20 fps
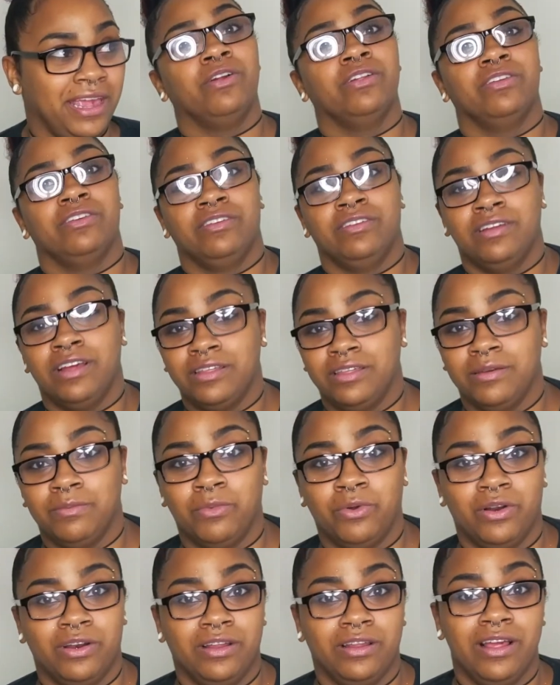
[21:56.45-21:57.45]
or there's nothing
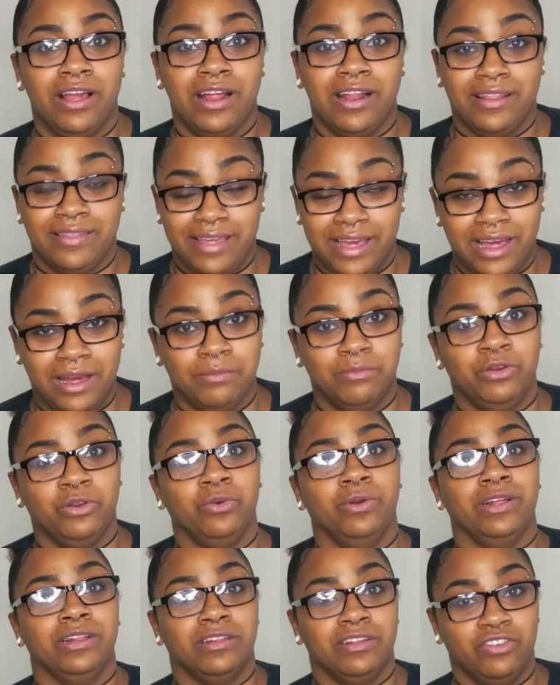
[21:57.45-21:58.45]
more that I'm
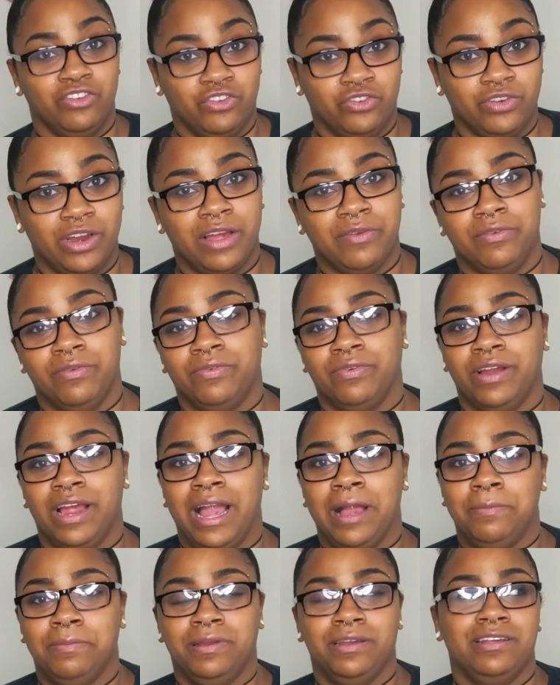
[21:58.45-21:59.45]
doing than striving for
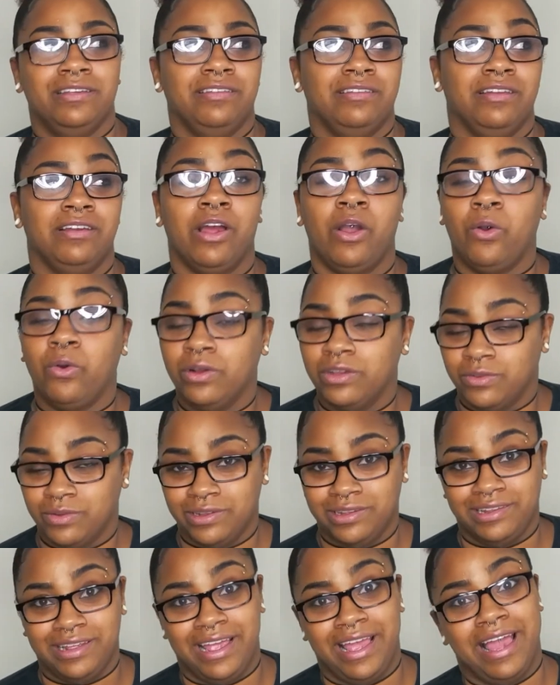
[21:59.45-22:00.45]
happiness, and I always want
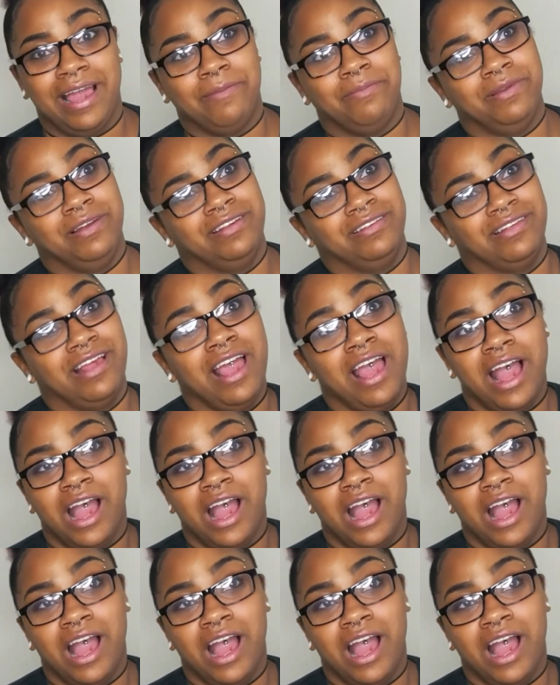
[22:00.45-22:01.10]
to stay happiness.